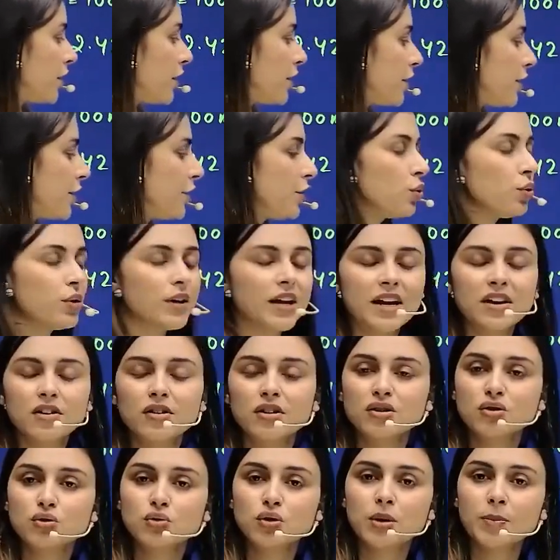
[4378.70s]
into 10
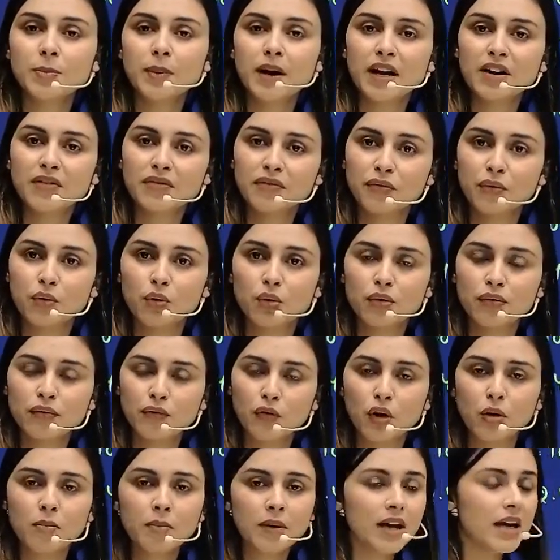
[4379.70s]
raised to the power 4
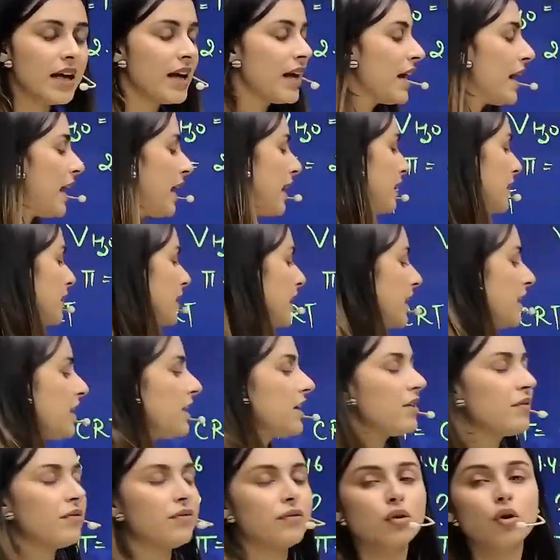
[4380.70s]
form and then
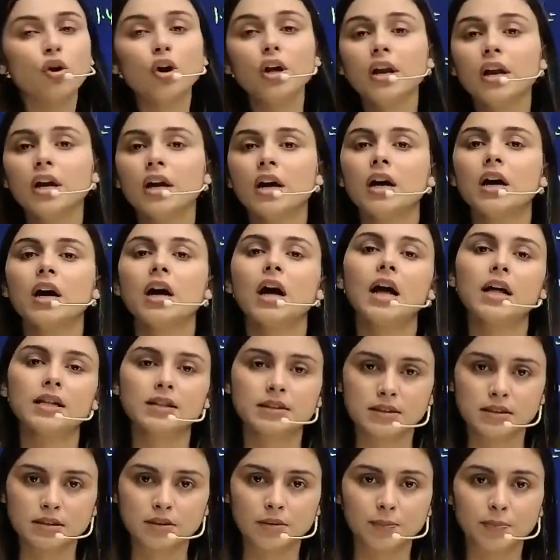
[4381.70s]
give your
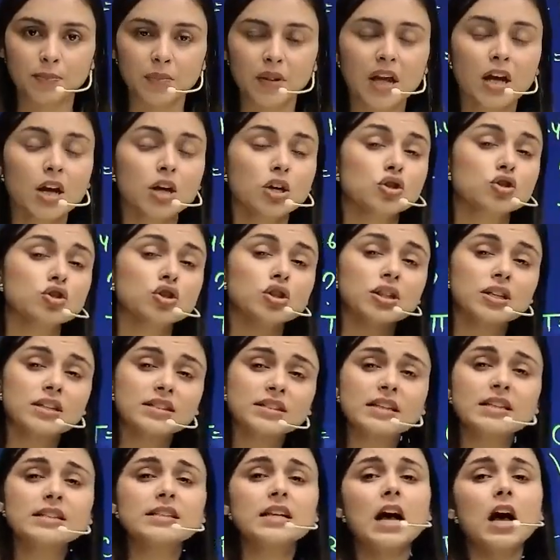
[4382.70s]
answer so
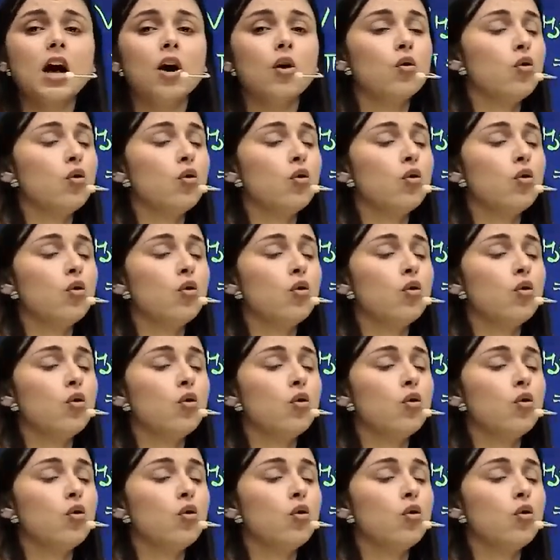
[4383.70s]
this is how